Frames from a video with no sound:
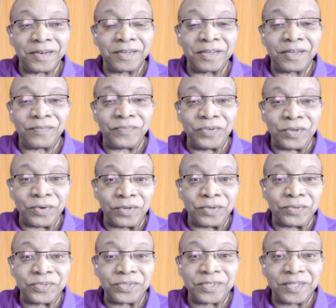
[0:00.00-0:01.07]
if you don't
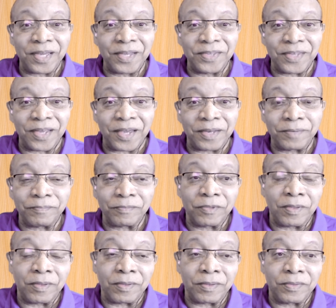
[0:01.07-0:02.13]
understand that,
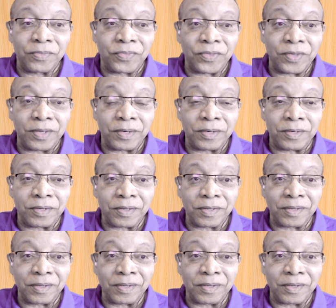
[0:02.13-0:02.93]
then